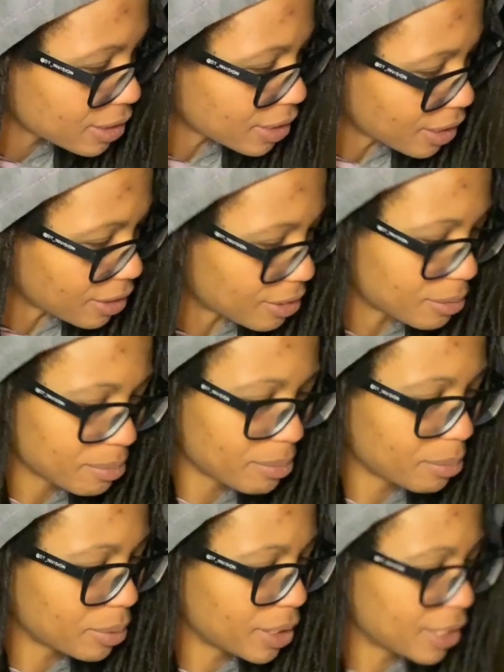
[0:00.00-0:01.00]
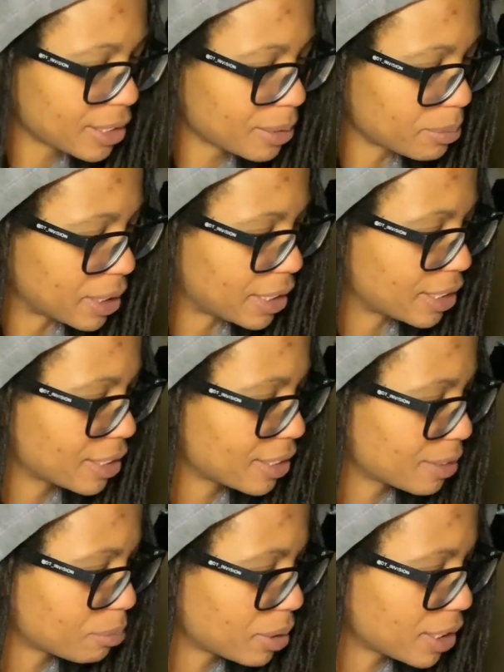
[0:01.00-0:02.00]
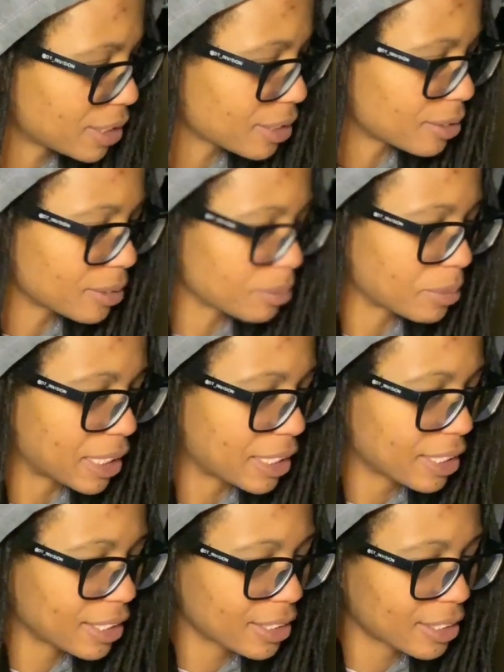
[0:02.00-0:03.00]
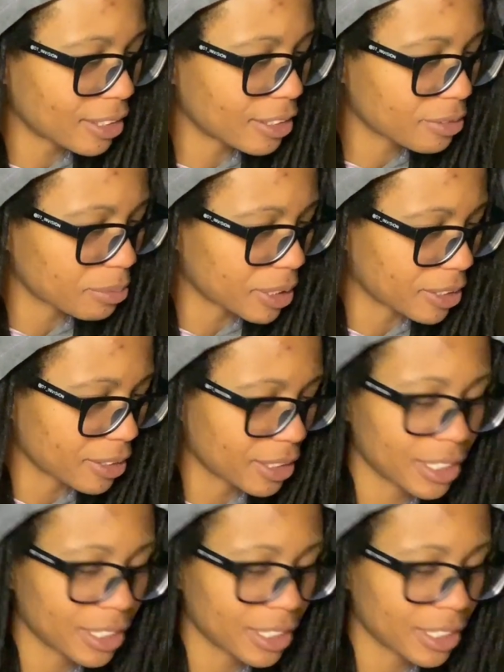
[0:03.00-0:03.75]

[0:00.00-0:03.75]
Oh, bless me. Bless old me. Sophomore